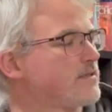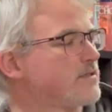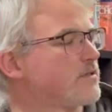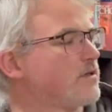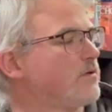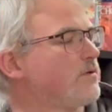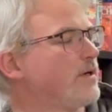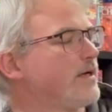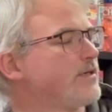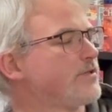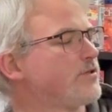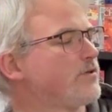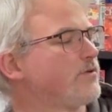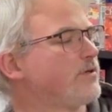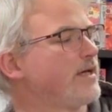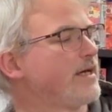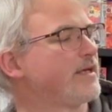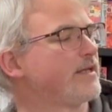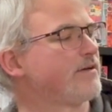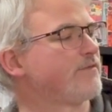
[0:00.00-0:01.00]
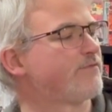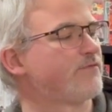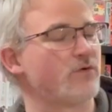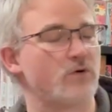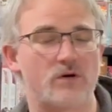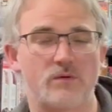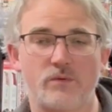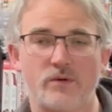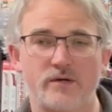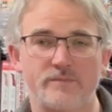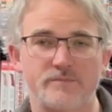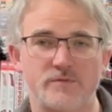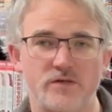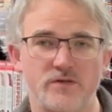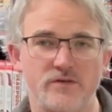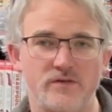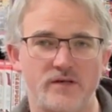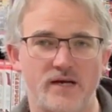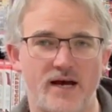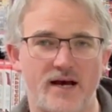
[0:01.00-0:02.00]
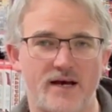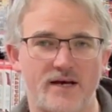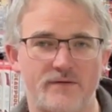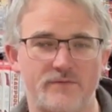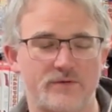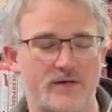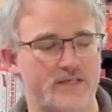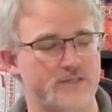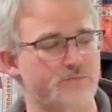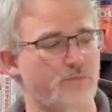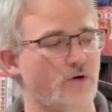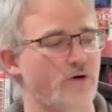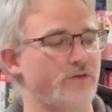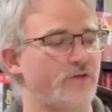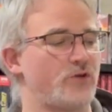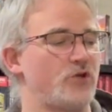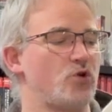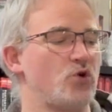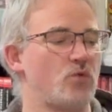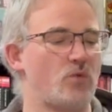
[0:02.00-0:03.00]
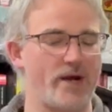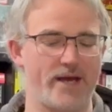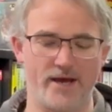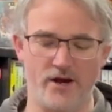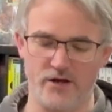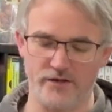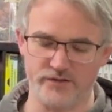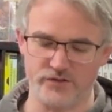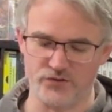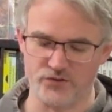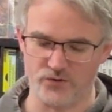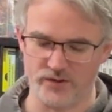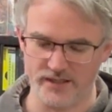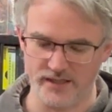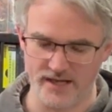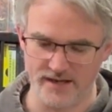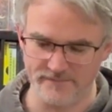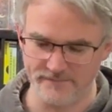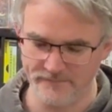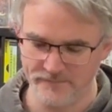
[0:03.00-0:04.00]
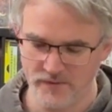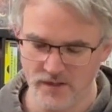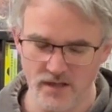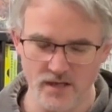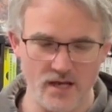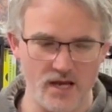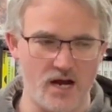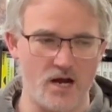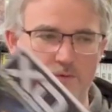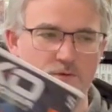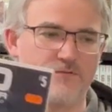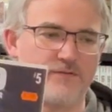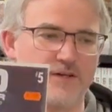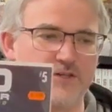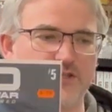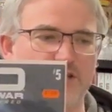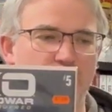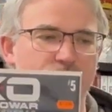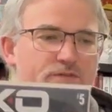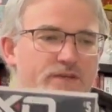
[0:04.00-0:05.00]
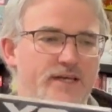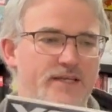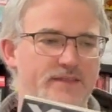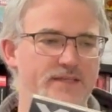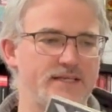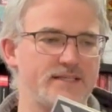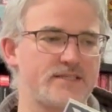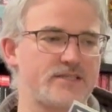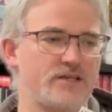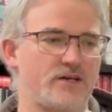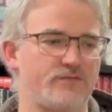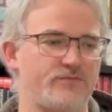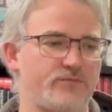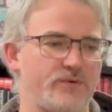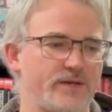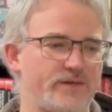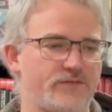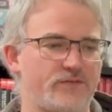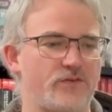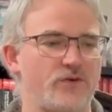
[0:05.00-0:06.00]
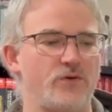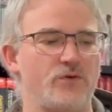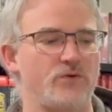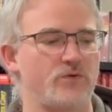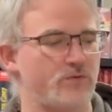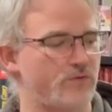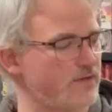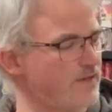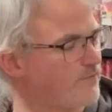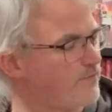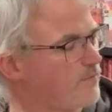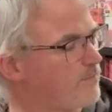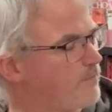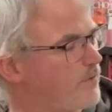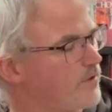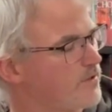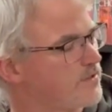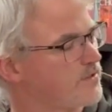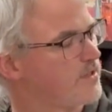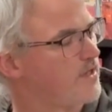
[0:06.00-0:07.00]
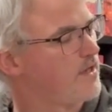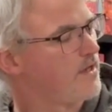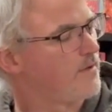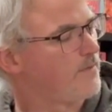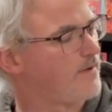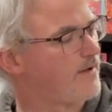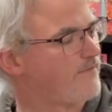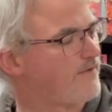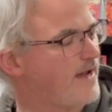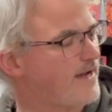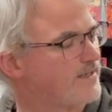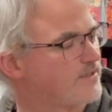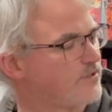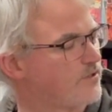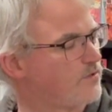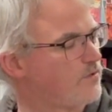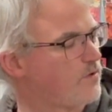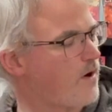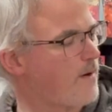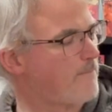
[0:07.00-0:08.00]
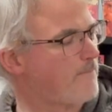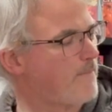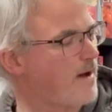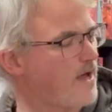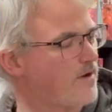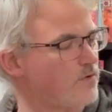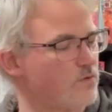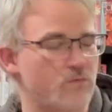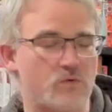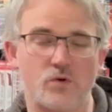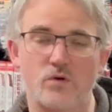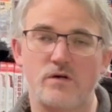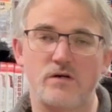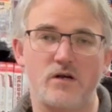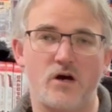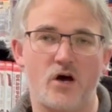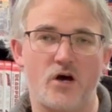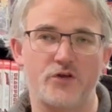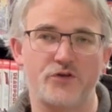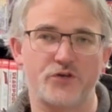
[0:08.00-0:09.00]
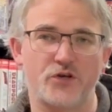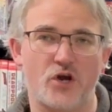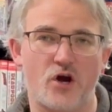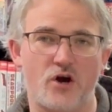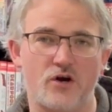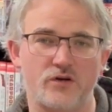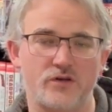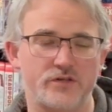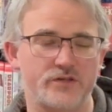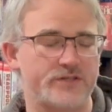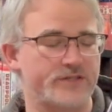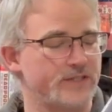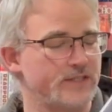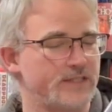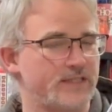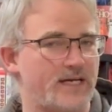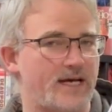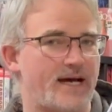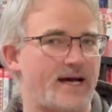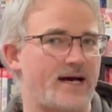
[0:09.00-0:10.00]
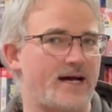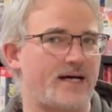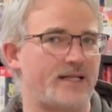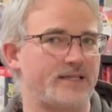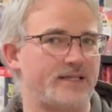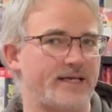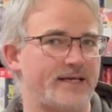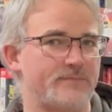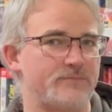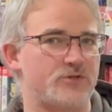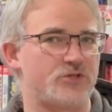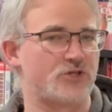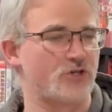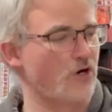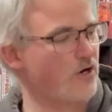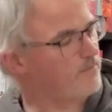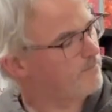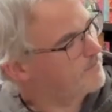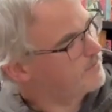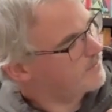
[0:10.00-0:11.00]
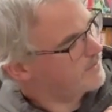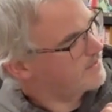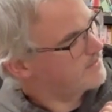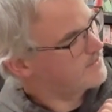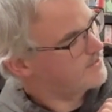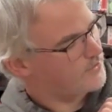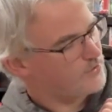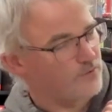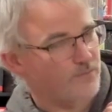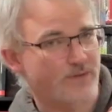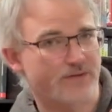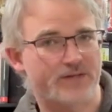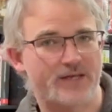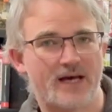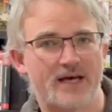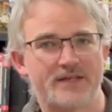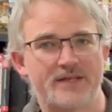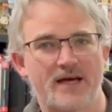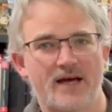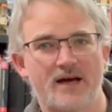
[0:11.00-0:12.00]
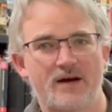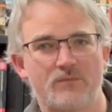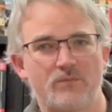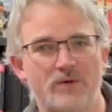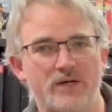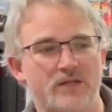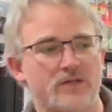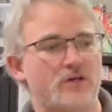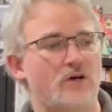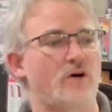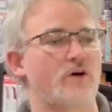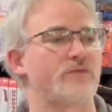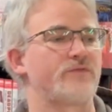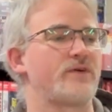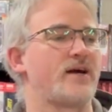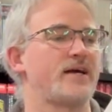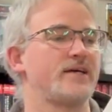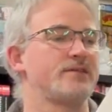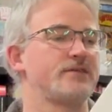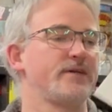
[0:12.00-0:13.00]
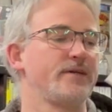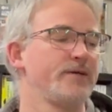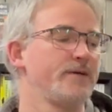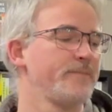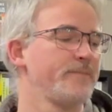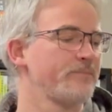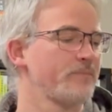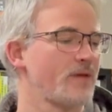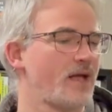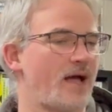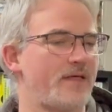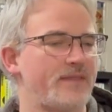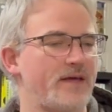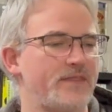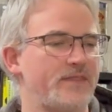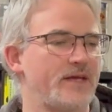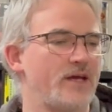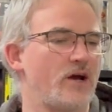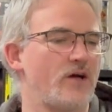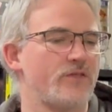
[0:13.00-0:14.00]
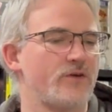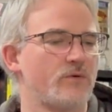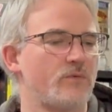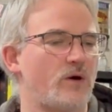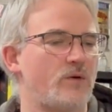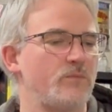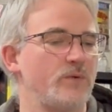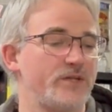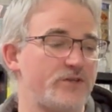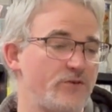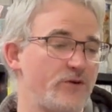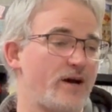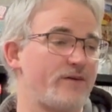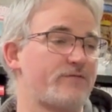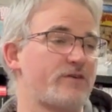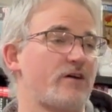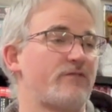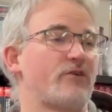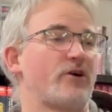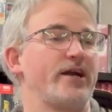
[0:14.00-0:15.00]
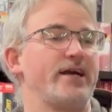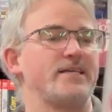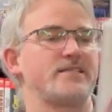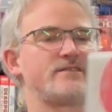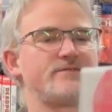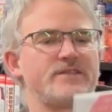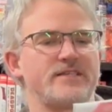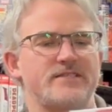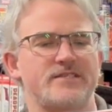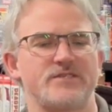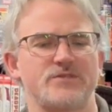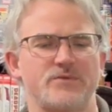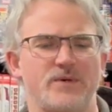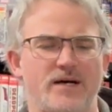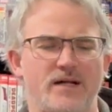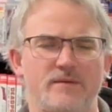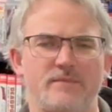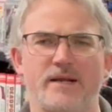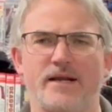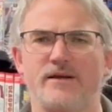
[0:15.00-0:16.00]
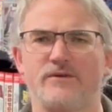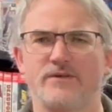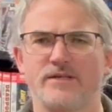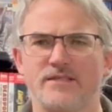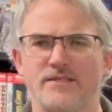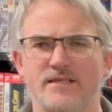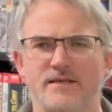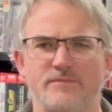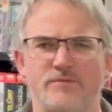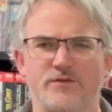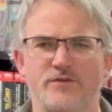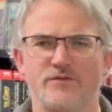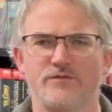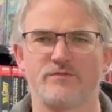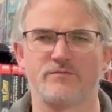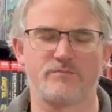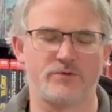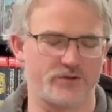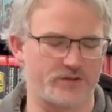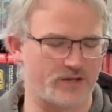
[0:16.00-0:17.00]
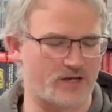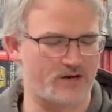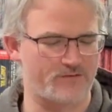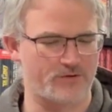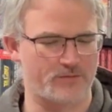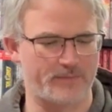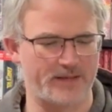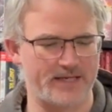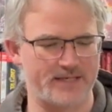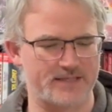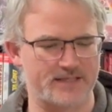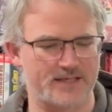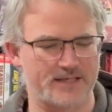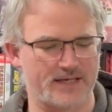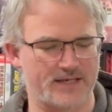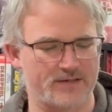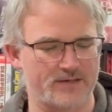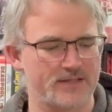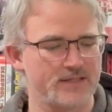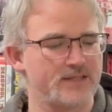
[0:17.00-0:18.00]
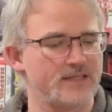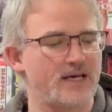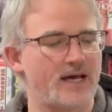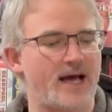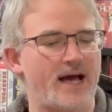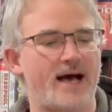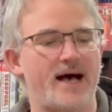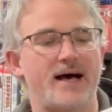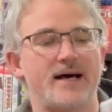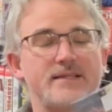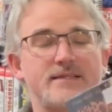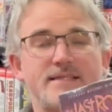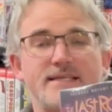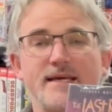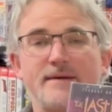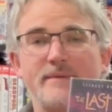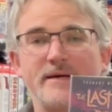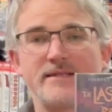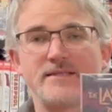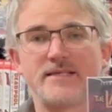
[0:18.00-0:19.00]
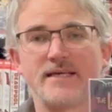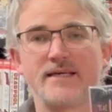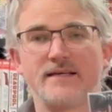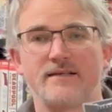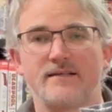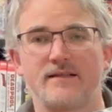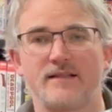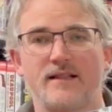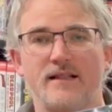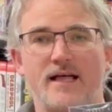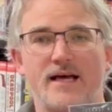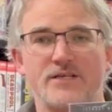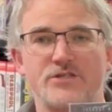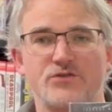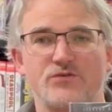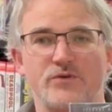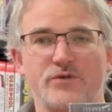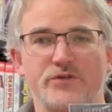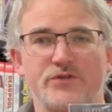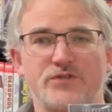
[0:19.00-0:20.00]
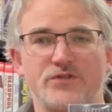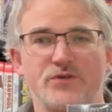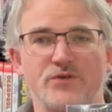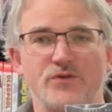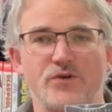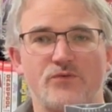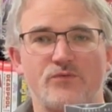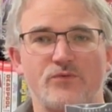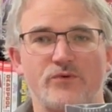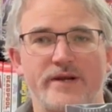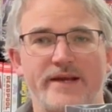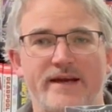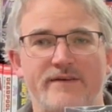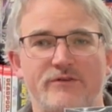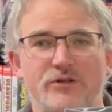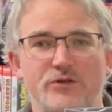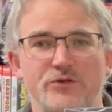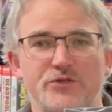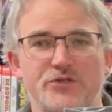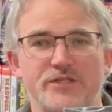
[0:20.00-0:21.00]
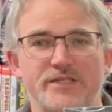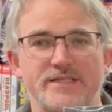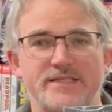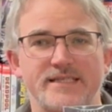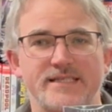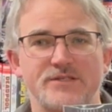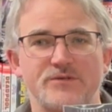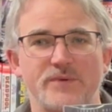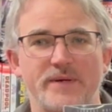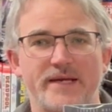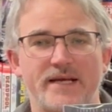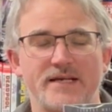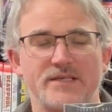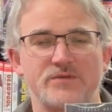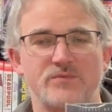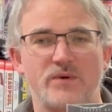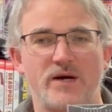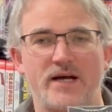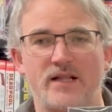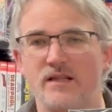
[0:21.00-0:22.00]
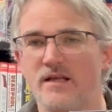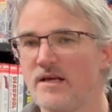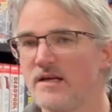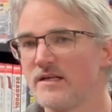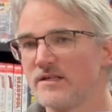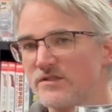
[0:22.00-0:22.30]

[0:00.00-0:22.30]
So issue 84 we're up to as part of the No Way Out storyline. And we finish off the indie stuff with two different books. We have Exo Manowar Unconquered, Liam Sharp, continuing with that, and Will Conrad. And then the other one, we do have cover A's of this as well, but I only seem to have put the cover B's in here. TMNT, Last Ronin 2, Re-Evolution is this week as well.